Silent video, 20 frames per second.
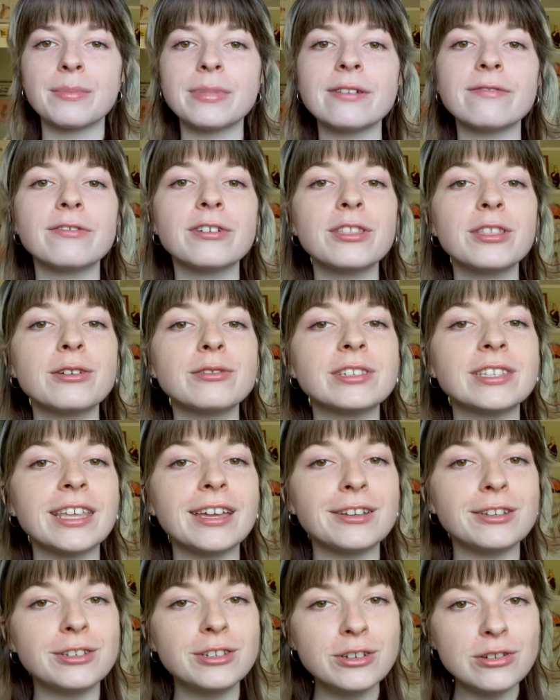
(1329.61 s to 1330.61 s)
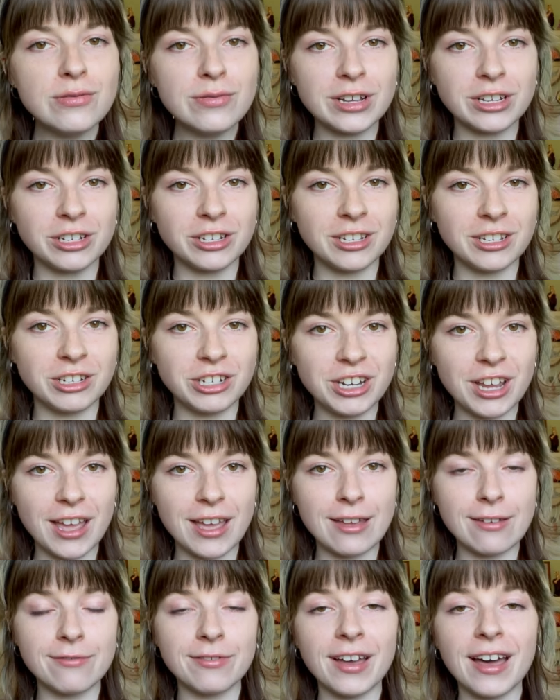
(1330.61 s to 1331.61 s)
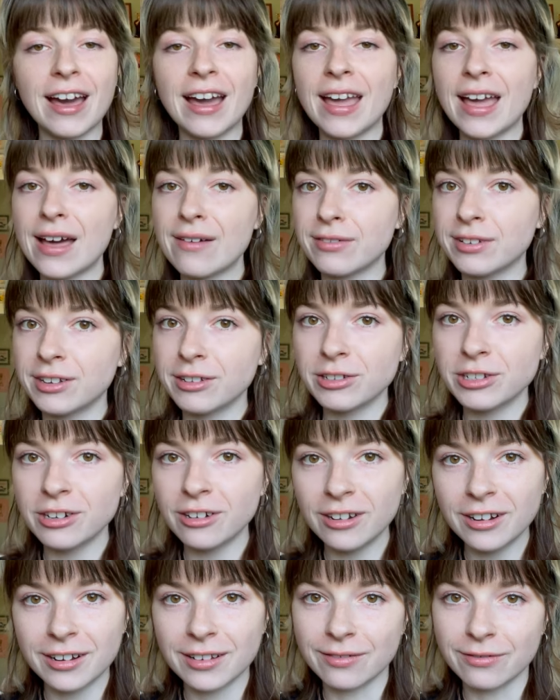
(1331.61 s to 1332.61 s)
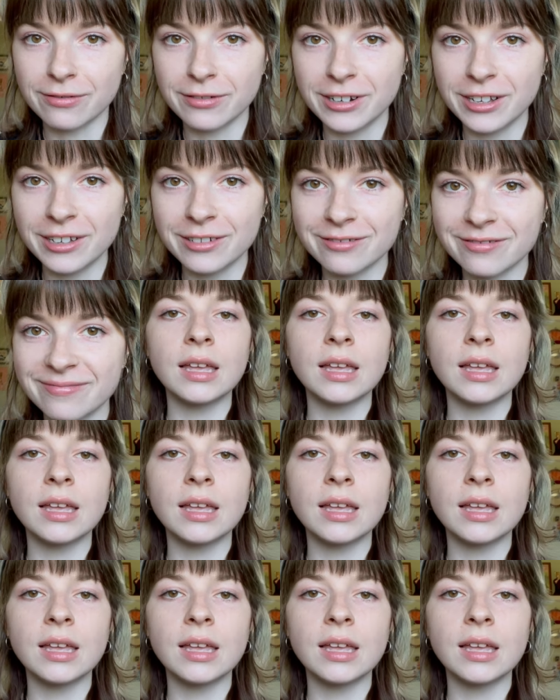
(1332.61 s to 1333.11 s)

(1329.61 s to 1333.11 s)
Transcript: But for those that do wish to shave, I have an alternative for you.